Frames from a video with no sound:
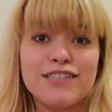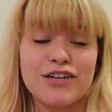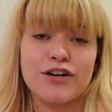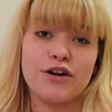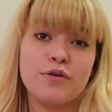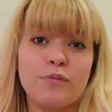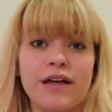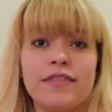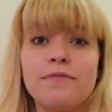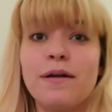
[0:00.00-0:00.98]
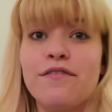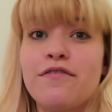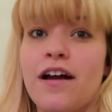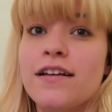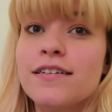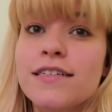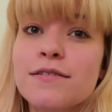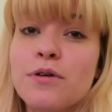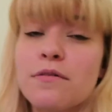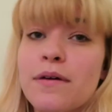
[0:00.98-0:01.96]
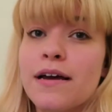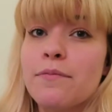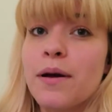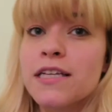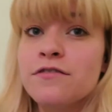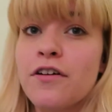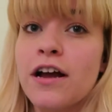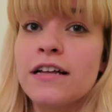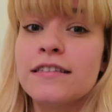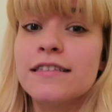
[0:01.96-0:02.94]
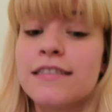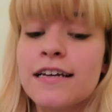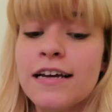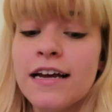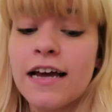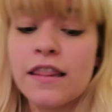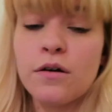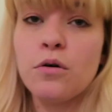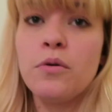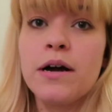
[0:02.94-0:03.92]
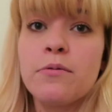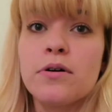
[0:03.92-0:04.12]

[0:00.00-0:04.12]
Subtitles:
dinner with my friend, one of my best friends in the whole wide